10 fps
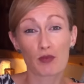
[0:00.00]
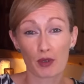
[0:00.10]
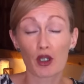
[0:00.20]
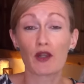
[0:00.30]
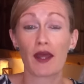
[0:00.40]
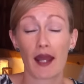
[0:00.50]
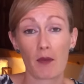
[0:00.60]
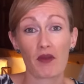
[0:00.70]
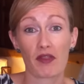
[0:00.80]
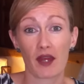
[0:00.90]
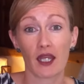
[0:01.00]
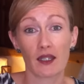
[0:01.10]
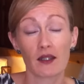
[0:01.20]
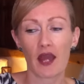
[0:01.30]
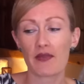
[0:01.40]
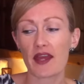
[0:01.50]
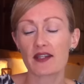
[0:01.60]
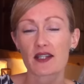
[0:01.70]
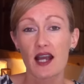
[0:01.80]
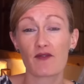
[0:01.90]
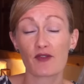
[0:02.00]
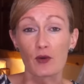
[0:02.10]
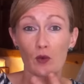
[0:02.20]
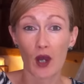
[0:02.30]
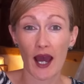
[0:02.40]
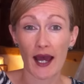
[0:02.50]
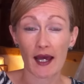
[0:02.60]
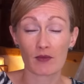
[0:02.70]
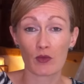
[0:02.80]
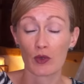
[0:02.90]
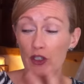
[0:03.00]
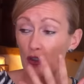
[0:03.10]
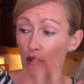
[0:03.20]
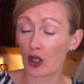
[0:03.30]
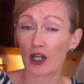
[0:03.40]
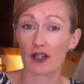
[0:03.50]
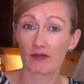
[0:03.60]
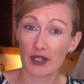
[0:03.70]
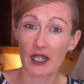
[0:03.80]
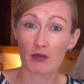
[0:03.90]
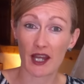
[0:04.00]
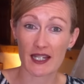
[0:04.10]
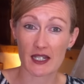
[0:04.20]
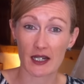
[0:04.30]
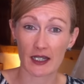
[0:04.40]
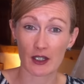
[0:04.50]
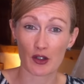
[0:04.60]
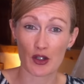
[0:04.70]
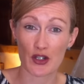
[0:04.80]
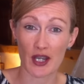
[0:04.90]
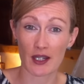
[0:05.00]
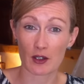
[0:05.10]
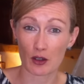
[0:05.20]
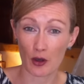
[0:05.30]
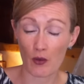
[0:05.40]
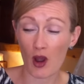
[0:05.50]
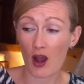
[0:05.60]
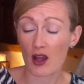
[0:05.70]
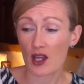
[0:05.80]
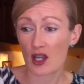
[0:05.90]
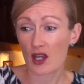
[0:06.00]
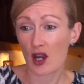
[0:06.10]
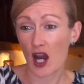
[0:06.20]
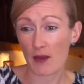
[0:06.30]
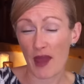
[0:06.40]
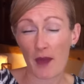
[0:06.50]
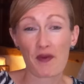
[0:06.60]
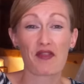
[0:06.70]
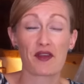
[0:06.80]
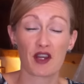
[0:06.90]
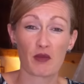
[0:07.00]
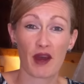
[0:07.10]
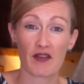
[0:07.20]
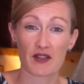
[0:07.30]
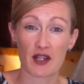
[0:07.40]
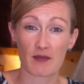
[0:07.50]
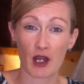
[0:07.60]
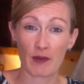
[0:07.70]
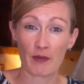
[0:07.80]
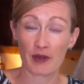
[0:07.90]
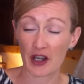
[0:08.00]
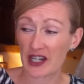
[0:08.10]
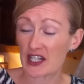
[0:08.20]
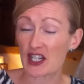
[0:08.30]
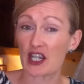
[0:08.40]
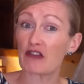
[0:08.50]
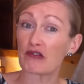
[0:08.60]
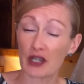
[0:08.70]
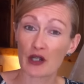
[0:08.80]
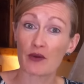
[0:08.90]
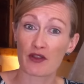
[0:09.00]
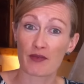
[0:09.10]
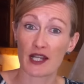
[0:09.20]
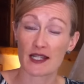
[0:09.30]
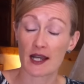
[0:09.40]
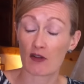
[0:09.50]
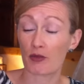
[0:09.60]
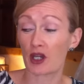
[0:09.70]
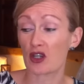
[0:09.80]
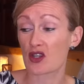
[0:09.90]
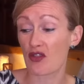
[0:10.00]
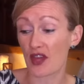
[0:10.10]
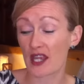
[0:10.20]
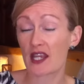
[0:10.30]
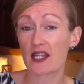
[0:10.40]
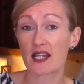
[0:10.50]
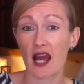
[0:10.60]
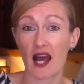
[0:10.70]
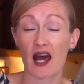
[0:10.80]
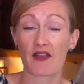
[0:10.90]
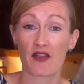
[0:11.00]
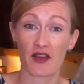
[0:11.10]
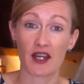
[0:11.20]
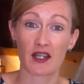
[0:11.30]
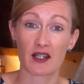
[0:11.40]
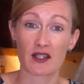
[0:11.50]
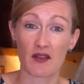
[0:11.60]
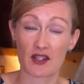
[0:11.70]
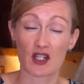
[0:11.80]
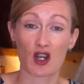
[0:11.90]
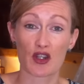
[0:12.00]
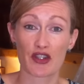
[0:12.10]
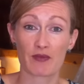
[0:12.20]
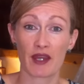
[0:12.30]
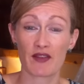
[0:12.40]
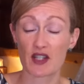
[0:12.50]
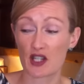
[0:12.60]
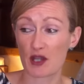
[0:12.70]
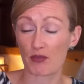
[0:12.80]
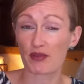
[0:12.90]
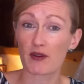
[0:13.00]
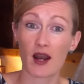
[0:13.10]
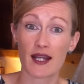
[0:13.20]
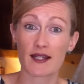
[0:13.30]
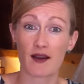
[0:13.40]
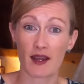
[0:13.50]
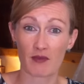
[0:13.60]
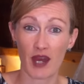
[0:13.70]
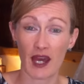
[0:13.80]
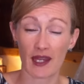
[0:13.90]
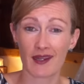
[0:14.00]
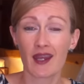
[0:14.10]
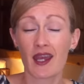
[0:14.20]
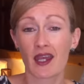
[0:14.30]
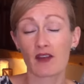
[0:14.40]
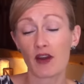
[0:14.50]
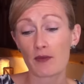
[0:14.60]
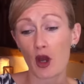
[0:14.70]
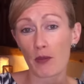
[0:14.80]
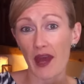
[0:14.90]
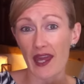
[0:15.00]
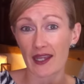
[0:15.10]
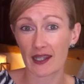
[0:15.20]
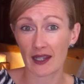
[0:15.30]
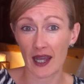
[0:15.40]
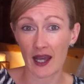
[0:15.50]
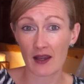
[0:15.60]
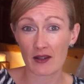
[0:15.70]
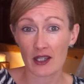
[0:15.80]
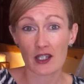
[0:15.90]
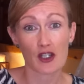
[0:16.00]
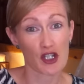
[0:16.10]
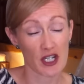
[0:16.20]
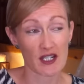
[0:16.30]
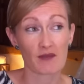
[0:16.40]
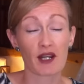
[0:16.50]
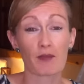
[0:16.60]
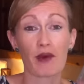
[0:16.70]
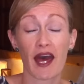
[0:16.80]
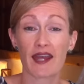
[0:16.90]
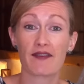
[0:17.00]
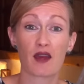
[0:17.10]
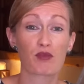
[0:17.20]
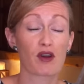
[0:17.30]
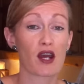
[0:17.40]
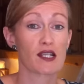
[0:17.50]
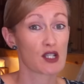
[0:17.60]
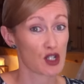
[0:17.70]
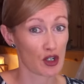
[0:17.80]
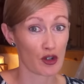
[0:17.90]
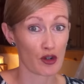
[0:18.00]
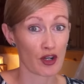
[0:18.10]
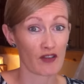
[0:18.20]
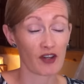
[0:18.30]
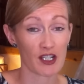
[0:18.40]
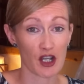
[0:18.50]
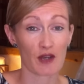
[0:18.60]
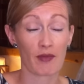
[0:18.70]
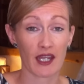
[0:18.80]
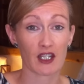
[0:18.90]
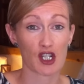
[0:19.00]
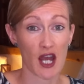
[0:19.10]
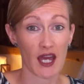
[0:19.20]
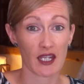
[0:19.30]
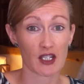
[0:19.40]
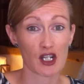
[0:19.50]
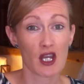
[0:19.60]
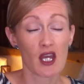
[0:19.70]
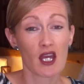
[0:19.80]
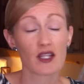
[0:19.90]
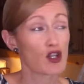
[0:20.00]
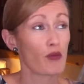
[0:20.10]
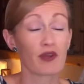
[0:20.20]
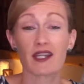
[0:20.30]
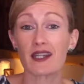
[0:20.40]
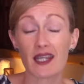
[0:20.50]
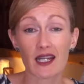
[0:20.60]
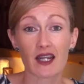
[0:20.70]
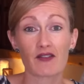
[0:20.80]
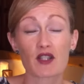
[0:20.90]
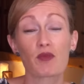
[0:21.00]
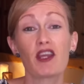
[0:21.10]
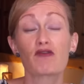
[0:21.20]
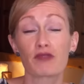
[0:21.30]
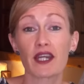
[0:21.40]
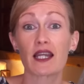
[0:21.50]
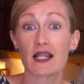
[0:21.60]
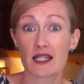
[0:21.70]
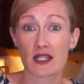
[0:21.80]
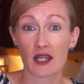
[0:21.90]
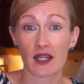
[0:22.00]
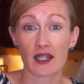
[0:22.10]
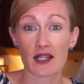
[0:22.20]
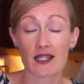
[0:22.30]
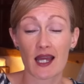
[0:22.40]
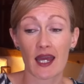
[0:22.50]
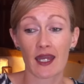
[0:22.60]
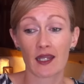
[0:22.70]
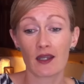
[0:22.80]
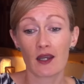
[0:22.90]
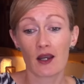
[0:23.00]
to burn that apathy. And that discomfort will come when you look at it really blatantly and you say, you know what? I'm apathetic about this at the moment, but I need to get real with myself because these are the things that this is costing me. This is the price I'm paying. And if I'm not paying it now, geez, I'm going to pay that price soon if I don't make a change. It's not being negative, it's being realistic and it's saying,